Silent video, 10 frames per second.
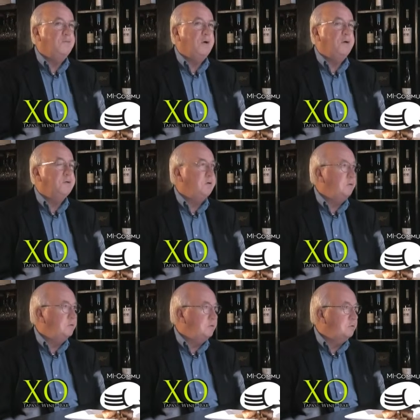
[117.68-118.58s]

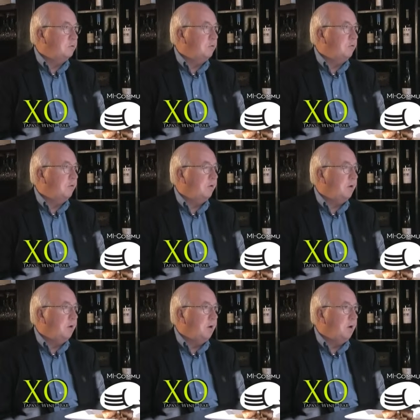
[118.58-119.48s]
volunteers to SCORE,
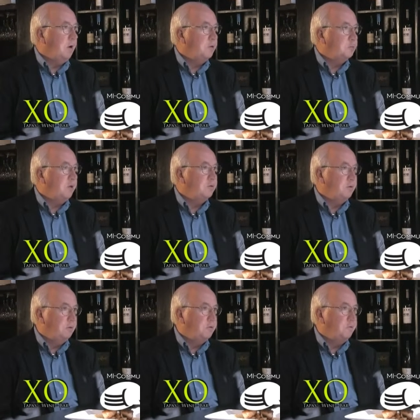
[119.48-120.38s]
uh, especially
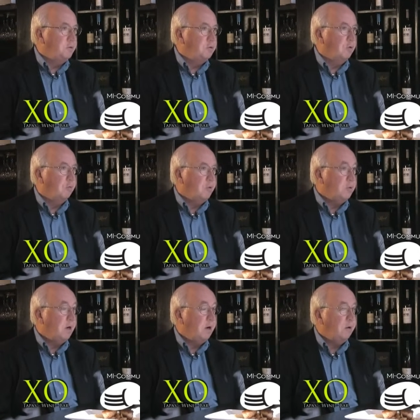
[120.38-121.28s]
those of us who are
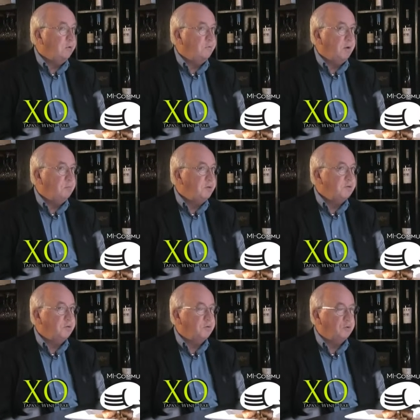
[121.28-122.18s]
retired, who've had business